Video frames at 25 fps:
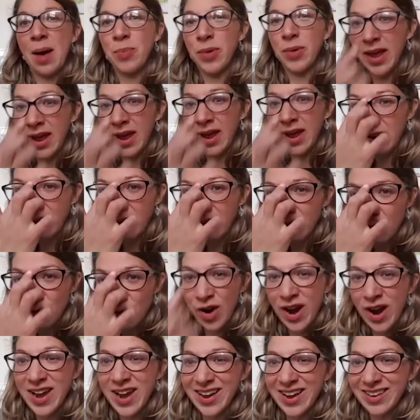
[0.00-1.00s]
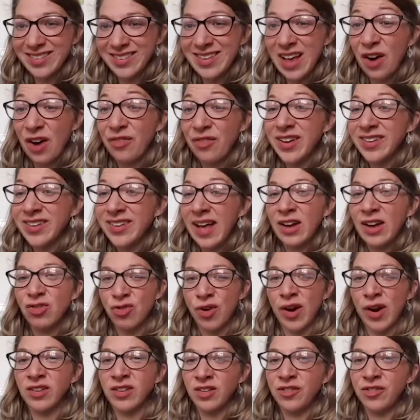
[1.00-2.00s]
in training itself, is that
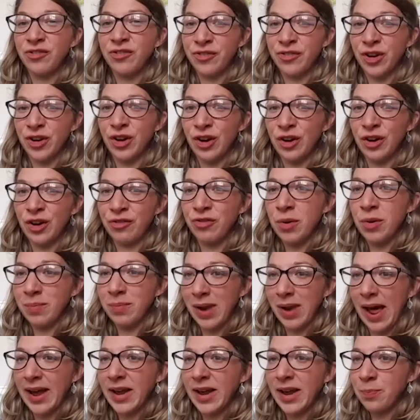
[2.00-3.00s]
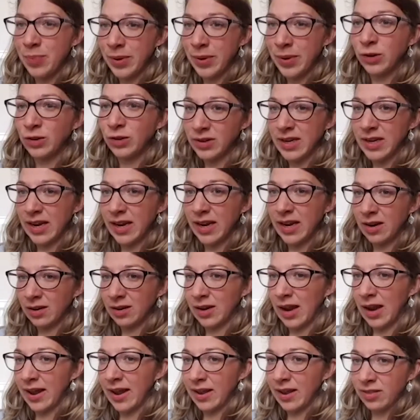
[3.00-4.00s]
transfer from like building
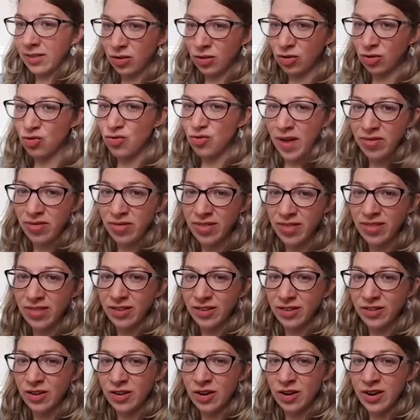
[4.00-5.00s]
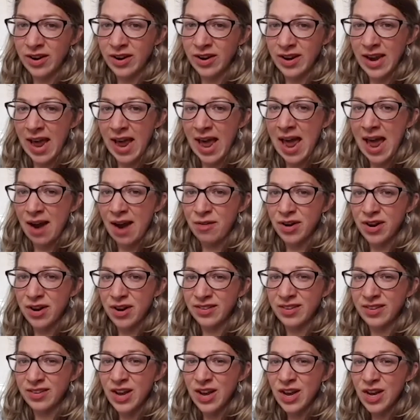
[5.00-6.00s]
like the strength in the certain
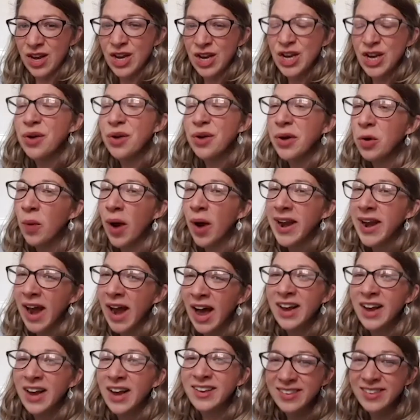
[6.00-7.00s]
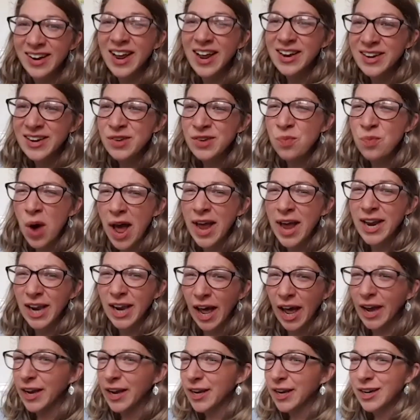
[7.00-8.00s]
areas, in quite an isolated way,
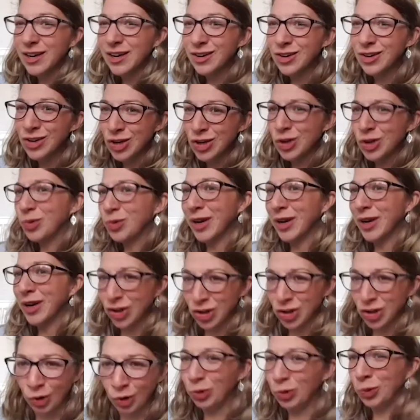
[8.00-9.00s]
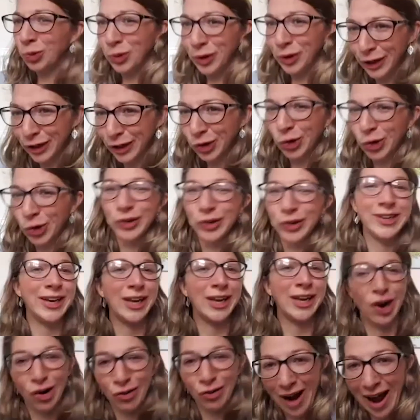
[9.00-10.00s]
like doing shoulder work or
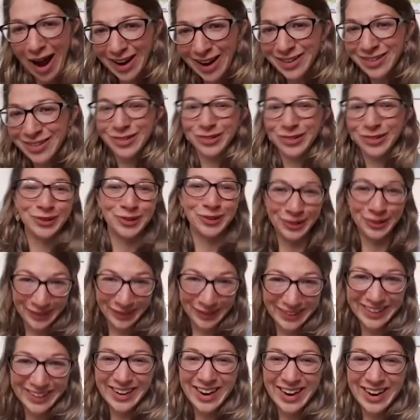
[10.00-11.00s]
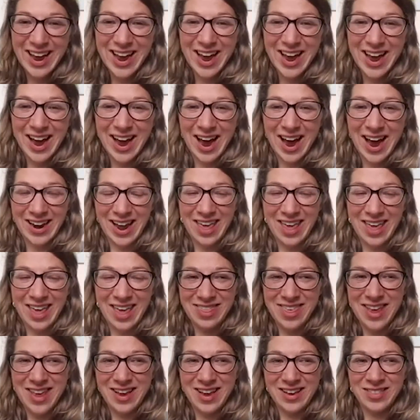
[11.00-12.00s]
TRX and I
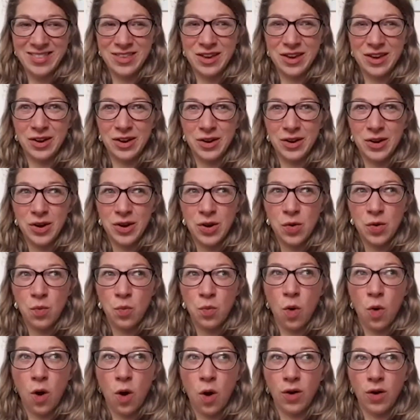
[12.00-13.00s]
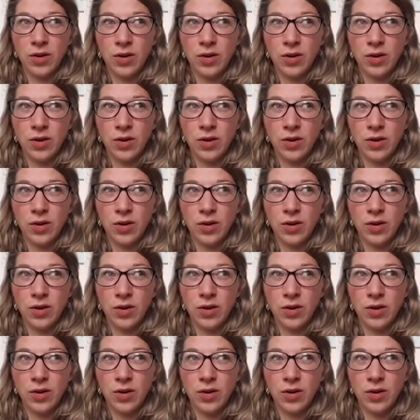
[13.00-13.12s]
think that what